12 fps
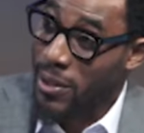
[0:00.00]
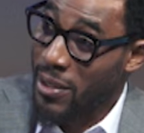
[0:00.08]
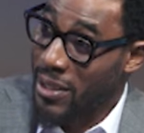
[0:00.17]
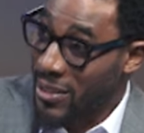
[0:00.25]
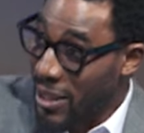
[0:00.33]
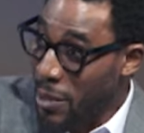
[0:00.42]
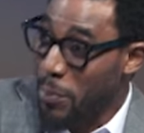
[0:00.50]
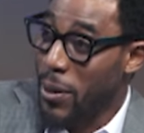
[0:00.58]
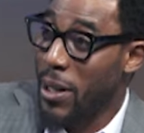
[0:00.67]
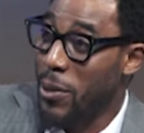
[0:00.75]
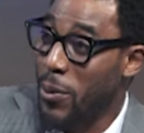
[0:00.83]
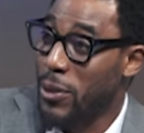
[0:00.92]
It's an
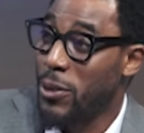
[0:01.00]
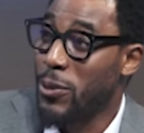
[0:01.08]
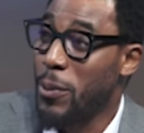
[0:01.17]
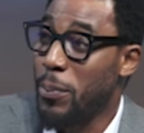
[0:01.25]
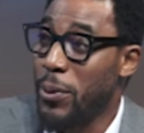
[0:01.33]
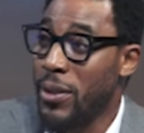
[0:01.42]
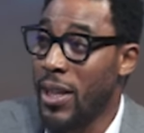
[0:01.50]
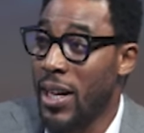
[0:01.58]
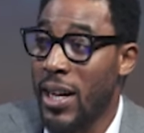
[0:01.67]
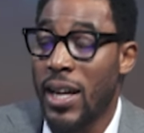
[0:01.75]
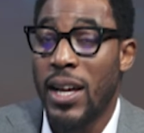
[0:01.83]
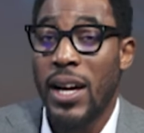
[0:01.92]
important question to put
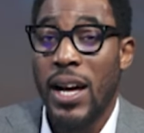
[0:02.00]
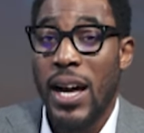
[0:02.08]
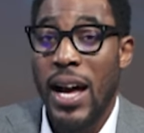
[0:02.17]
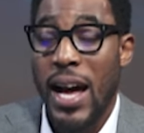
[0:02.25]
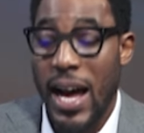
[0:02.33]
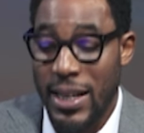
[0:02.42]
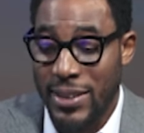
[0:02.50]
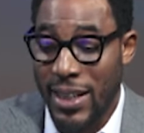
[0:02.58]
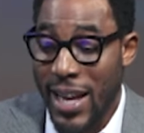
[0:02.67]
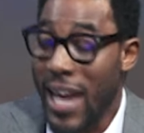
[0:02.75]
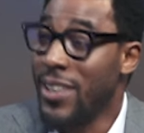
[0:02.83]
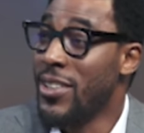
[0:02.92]
there as an
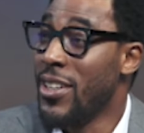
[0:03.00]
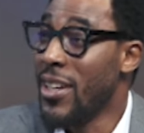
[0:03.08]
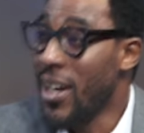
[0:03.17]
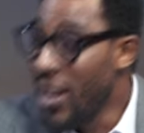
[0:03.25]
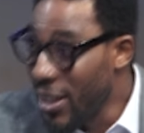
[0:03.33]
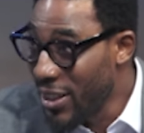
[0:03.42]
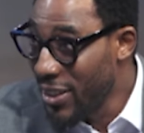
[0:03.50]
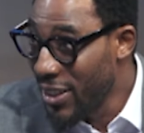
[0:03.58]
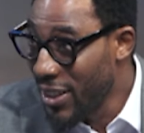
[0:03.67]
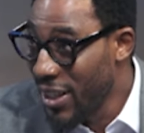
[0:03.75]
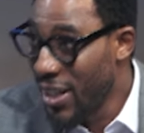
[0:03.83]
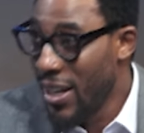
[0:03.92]
idea,
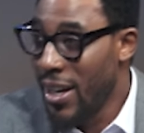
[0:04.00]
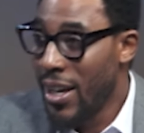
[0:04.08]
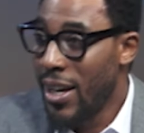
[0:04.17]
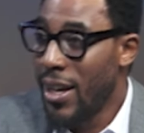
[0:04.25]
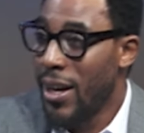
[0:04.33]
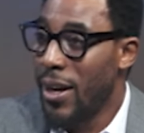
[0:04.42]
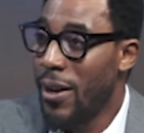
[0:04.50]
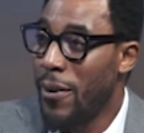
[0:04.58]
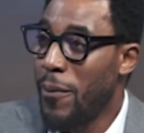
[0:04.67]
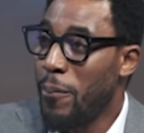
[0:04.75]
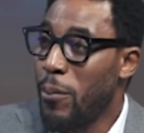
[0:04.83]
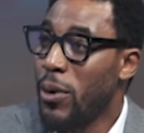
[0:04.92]

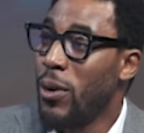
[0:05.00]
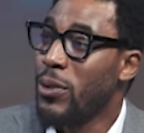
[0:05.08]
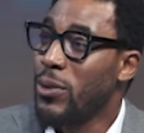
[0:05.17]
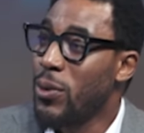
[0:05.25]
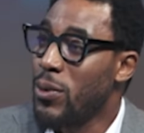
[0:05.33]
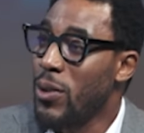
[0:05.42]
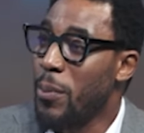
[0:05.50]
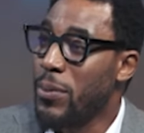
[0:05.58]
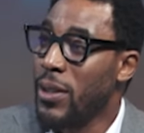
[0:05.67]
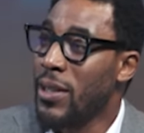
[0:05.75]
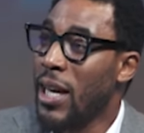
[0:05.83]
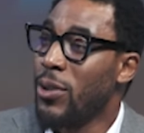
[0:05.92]
but also
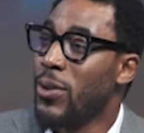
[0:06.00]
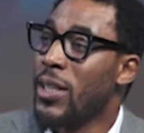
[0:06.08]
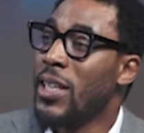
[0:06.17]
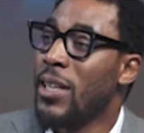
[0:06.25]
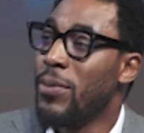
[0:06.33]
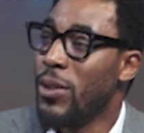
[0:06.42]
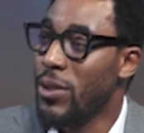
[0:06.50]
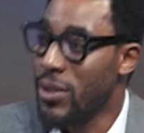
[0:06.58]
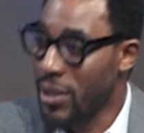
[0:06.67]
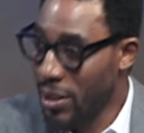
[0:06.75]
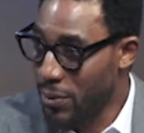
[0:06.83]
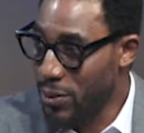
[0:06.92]
something that you give
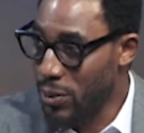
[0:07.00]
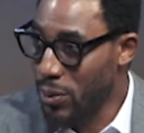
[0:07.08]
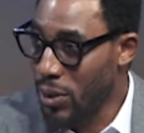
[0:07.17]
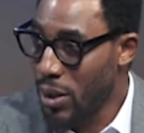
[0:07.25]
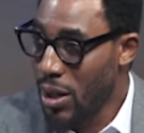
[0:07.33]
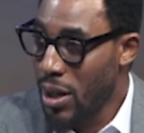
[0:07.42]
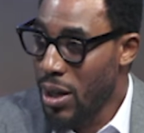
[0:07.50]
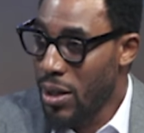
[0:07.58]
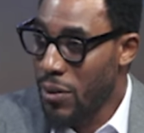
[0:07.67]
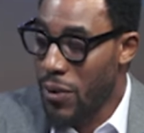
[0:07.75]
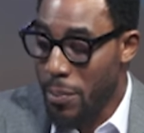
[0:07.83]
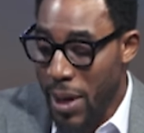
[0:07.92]
yourself to.
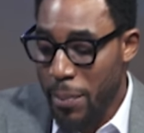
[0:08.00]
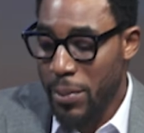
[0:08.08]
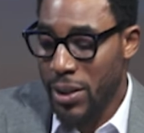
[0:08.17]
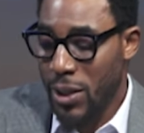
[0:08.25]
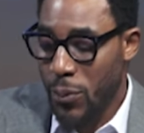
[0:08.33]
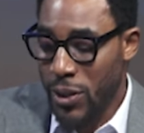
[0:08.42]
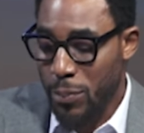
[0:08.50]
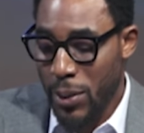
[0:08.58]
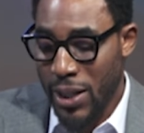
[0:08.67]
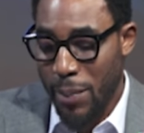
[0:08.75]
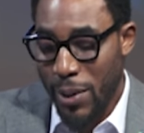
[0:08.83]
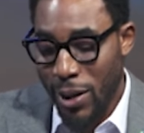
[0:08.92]
Remember that we
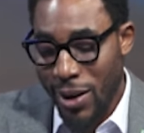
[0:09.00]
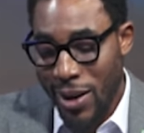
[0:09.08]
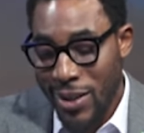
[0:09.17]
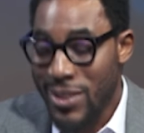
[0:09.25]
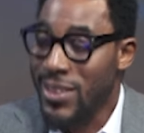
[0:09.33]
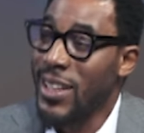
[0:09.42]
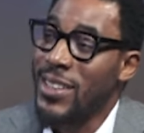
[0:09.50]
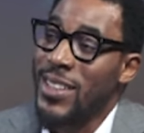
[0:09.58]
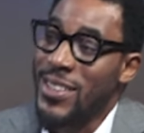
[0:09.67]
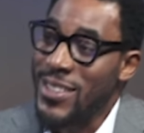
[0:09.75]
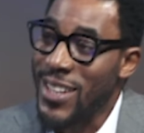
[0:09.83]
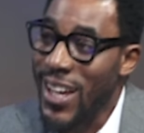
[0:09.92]
speak about consent
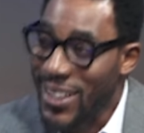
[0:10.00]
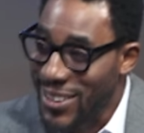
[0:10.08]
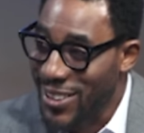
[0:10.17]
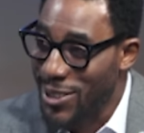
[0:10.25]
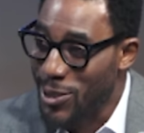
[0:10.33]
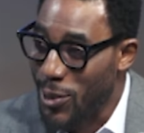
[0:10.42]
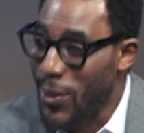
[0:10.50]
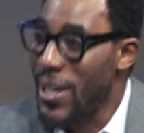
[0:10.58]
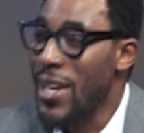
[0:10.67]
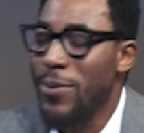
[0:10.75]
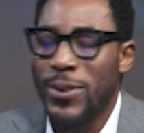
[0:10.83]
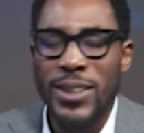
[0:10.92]
in sex. So
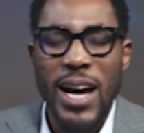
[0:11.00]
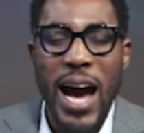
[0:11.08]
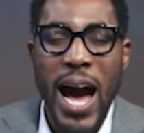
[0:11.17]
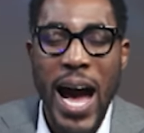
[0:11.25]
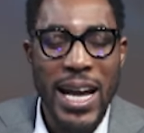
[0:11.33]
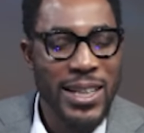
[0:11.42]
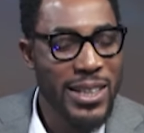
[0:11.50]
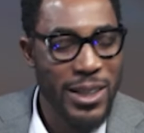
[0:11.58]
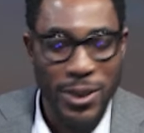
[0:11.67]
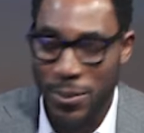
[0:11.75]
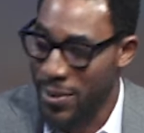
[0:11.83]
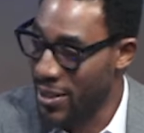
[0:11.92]
even the idea
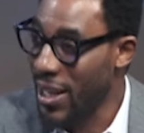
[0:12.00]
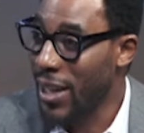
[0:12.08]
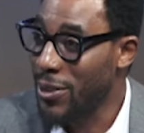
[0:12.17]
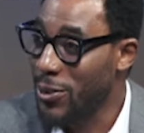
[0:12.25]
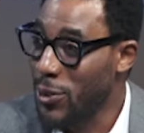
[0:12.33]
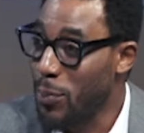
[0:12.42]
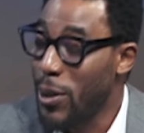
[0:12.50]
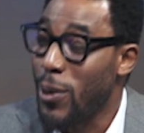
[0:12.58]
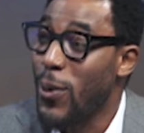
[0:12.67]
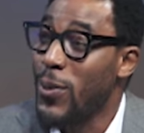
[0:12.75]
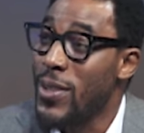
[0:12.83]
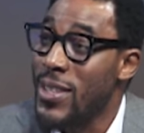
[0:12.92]
of sex should be
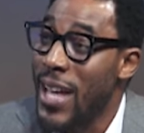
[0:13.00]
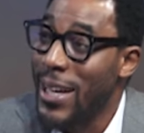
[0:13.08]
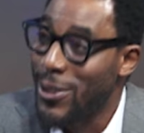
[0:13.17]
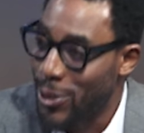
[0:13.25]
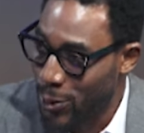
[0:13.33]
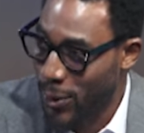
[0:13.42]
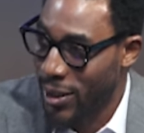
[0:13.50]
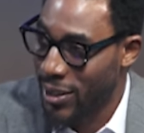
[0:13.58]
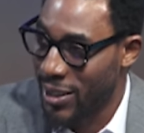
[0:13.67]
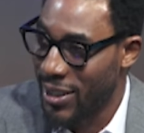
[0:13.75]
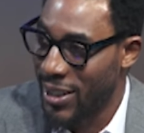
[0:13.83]
consensual.